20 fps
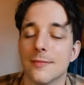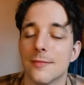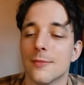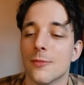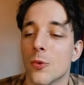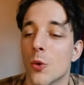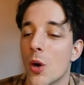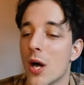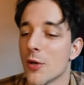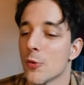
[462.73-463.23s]

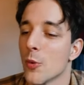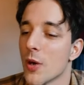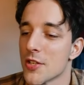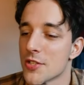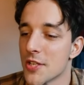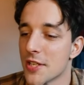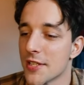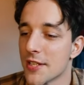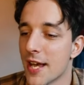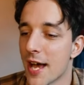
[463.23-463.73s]
What
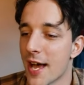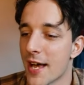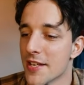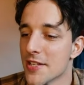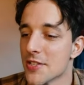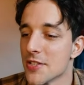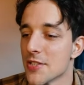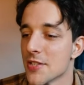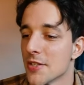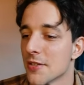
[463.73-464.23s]
was it,
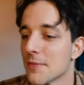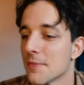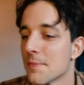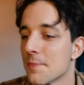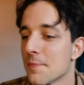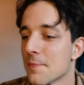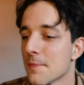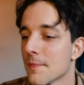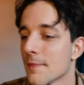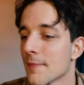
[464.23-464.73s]
guys?
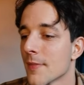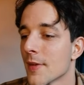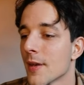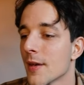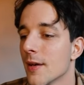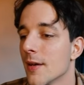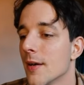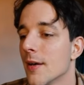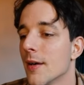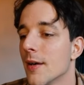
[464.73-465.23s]

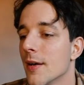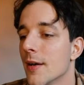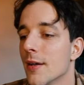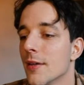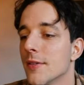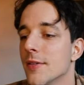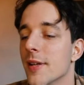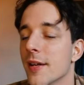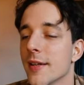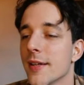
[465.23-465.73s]

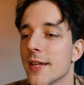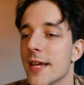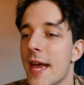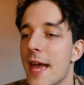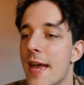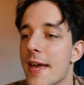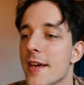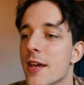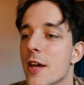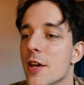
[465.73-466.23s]
The
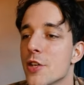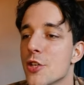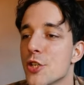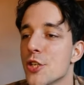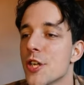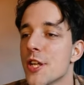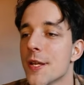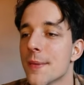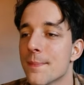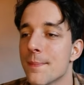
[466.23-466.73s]
cake
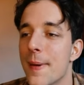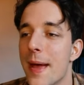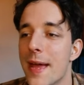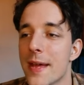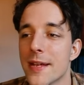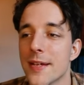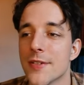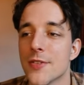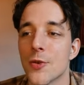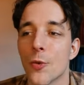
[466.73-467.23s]
she
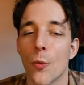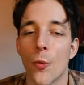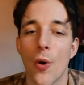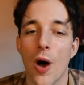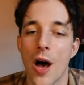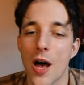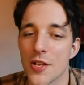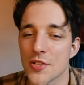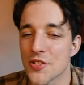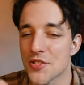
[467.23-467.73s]
baked
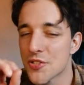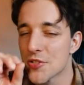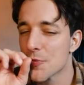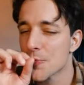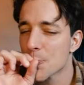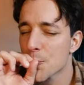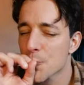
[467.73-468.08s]
was...